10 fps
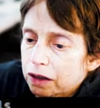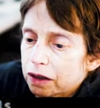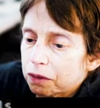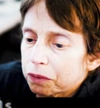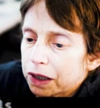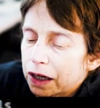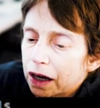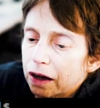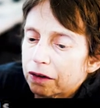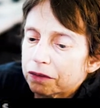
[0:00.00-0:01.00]
that we
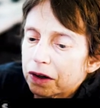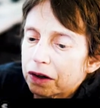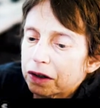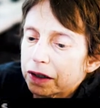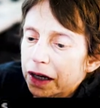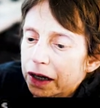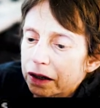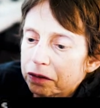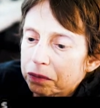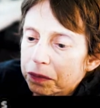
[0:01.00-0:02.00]
have an
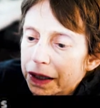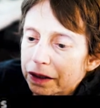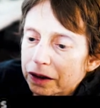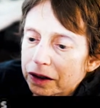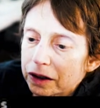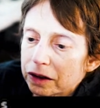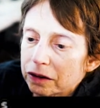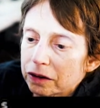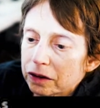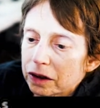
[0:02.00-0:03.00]
add
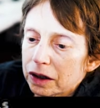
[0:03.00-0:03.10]
method,